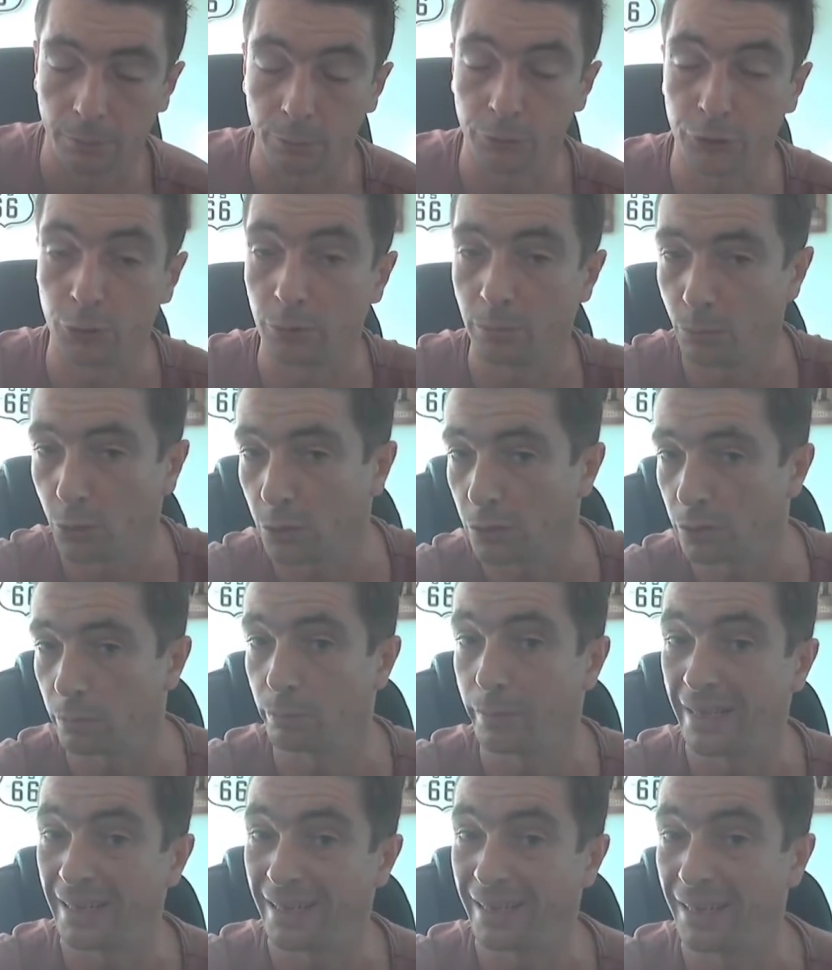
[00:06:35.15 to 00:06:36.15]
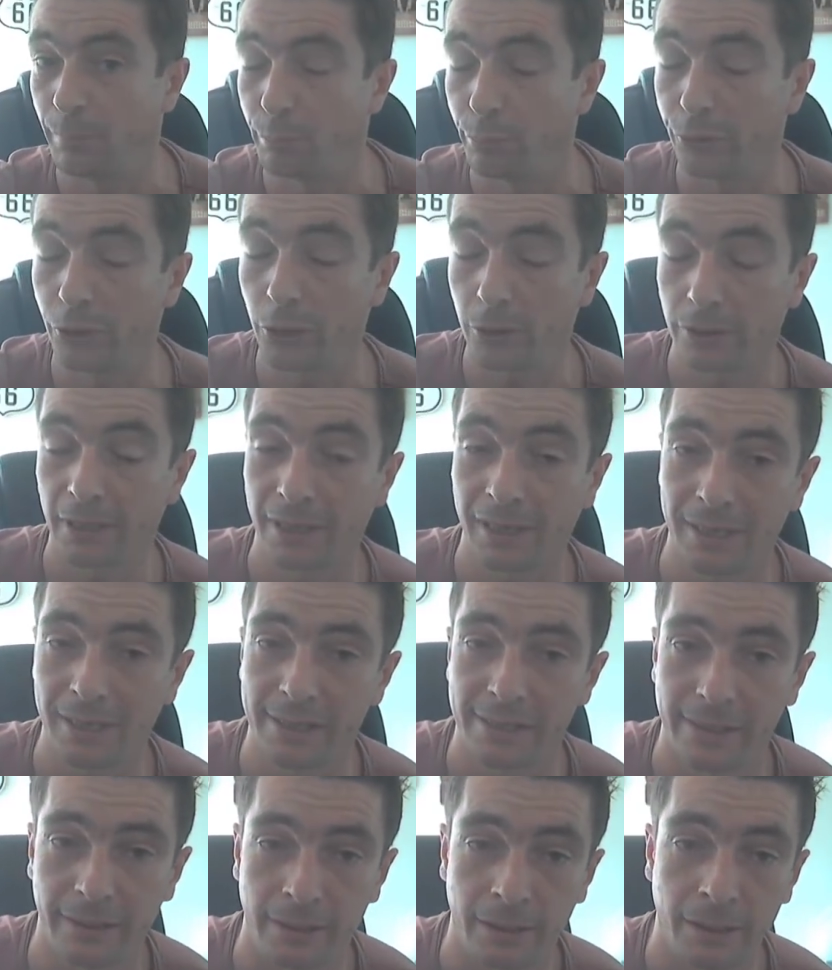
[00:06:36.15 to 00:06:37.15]
doing mainly
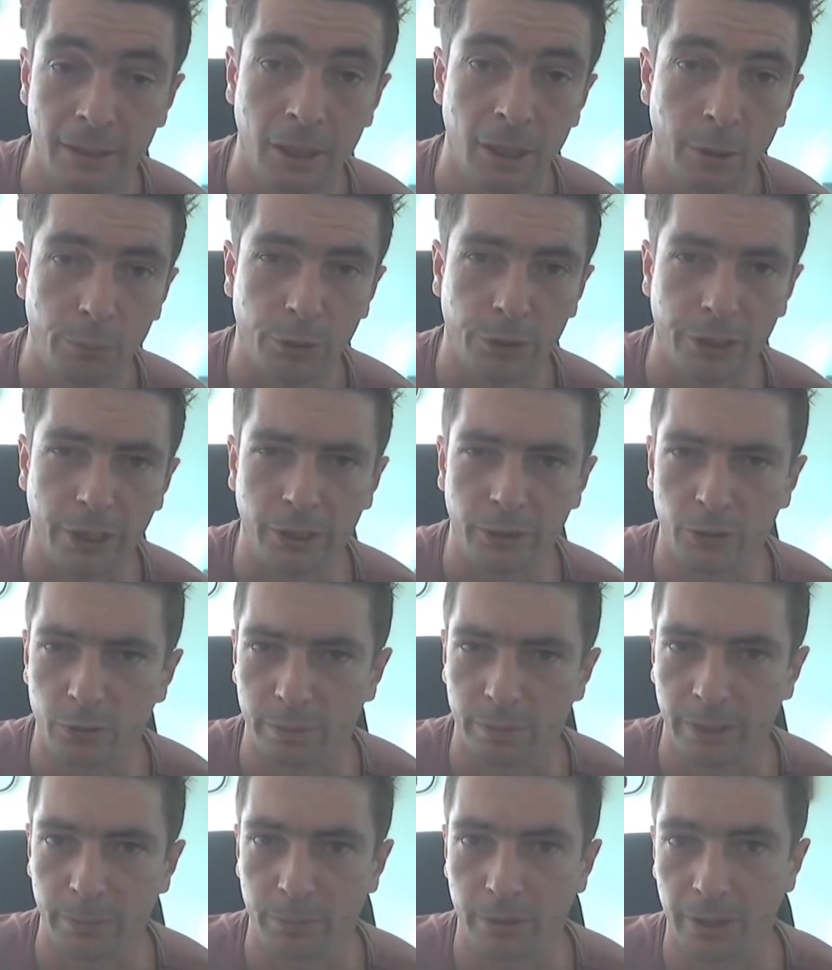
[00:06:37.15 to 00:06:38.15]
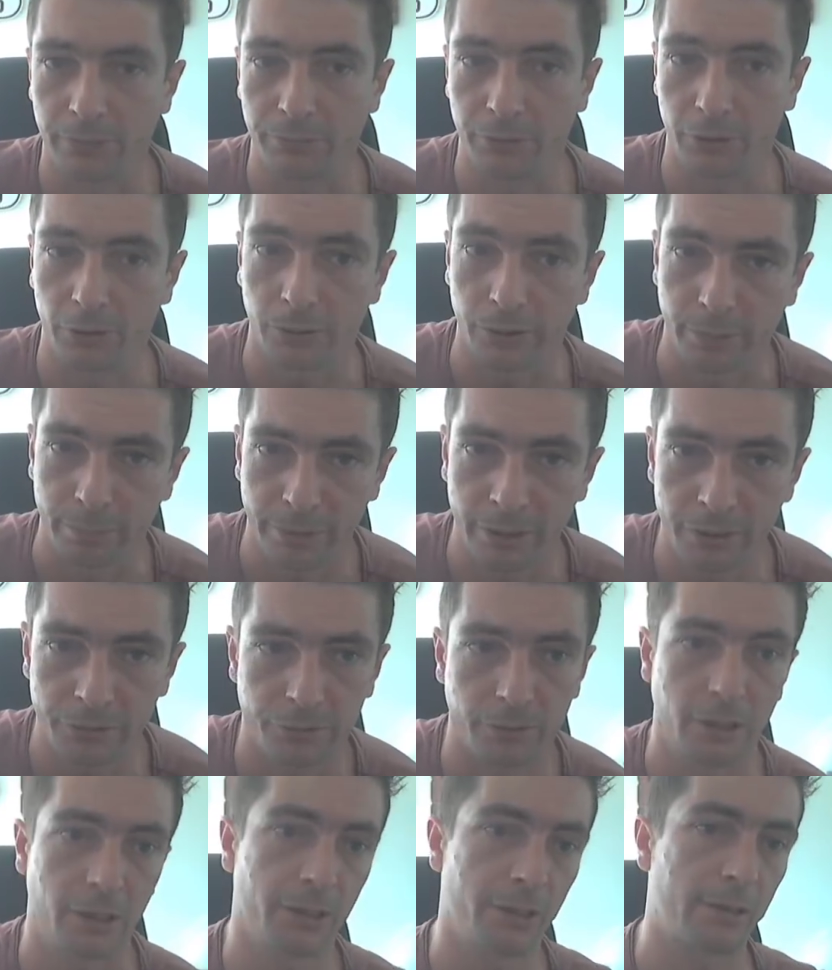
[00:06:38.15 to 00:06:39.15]
broadcasting, but I know people, if you're going to build
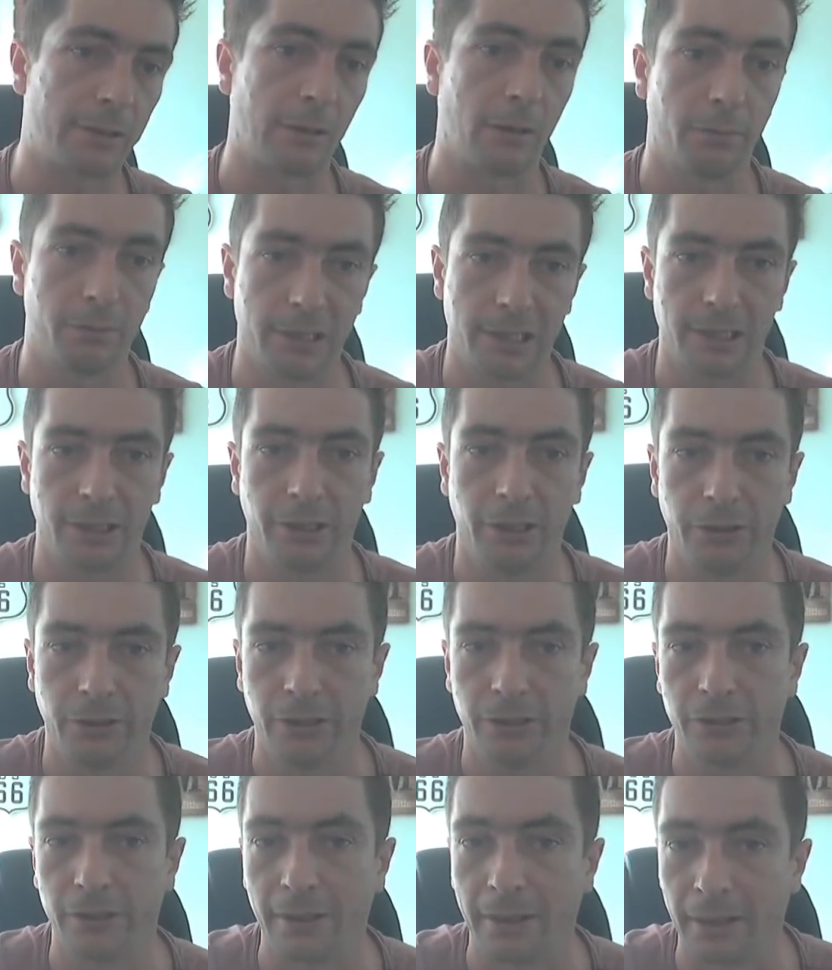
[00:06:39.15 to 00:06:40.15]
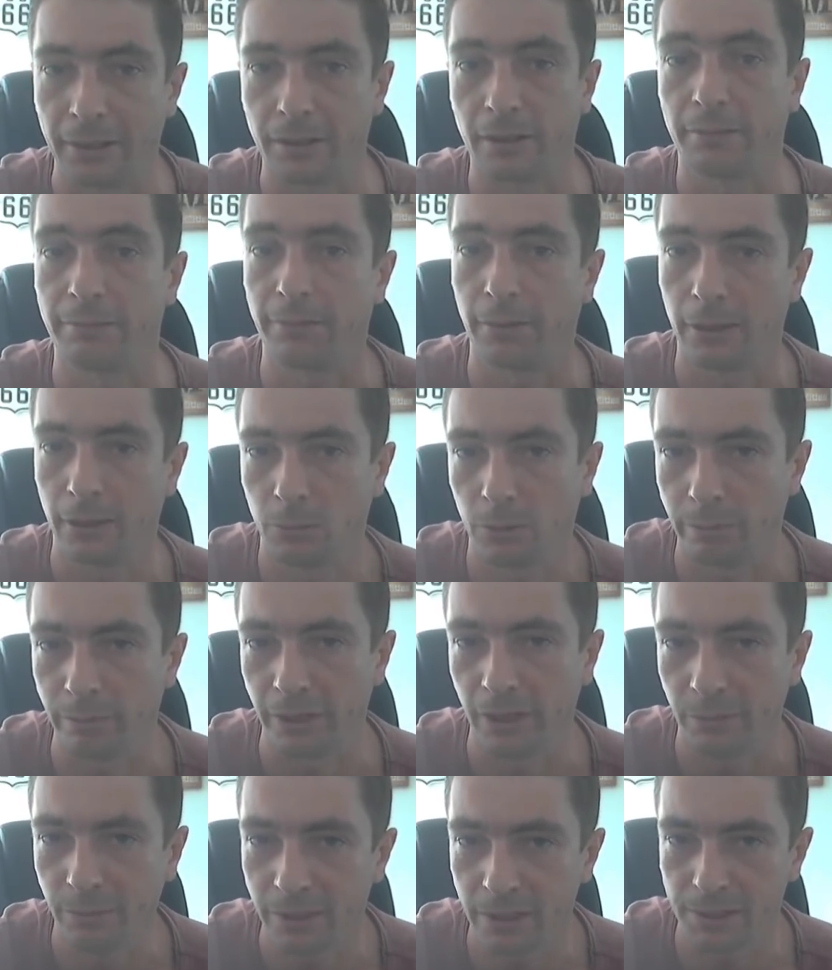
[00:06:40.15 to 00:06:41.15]
your list, obviously you need to add follow-up
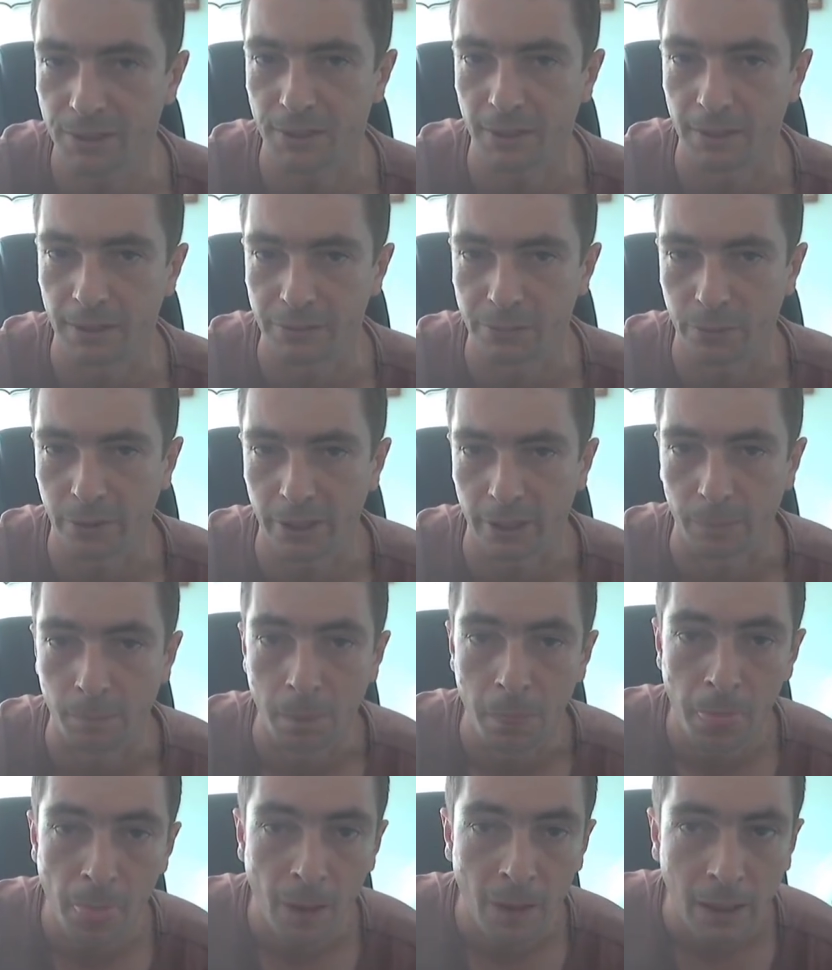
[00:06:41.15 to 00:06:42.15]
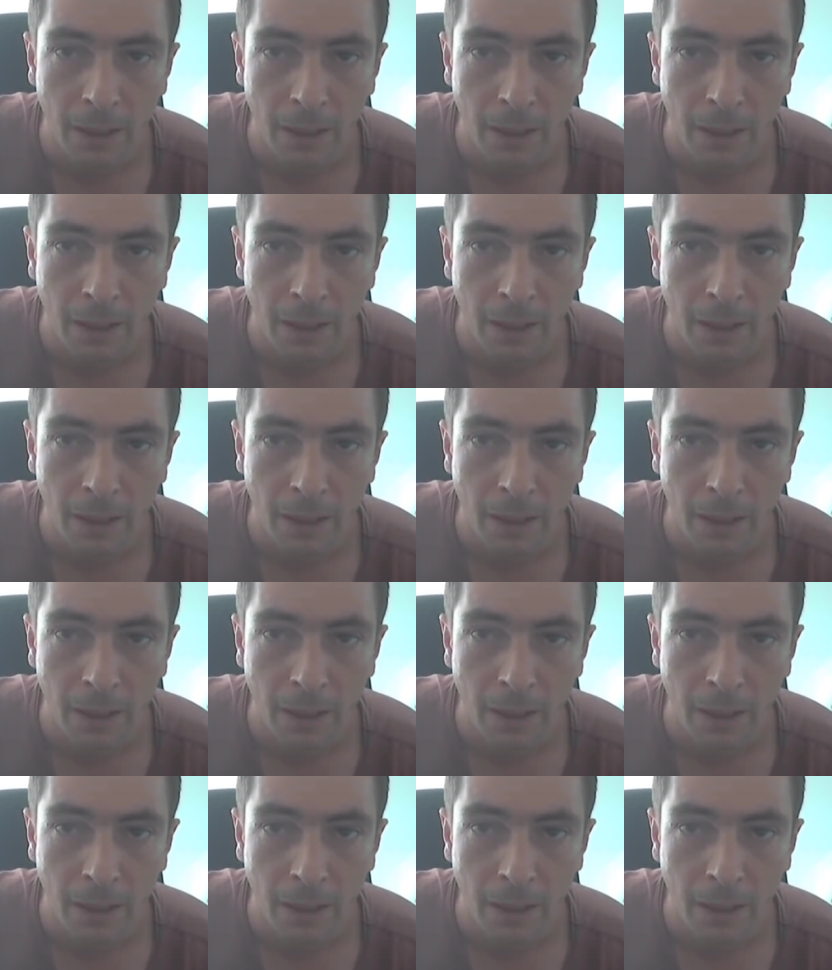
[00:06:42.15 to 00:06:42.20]
emails as well.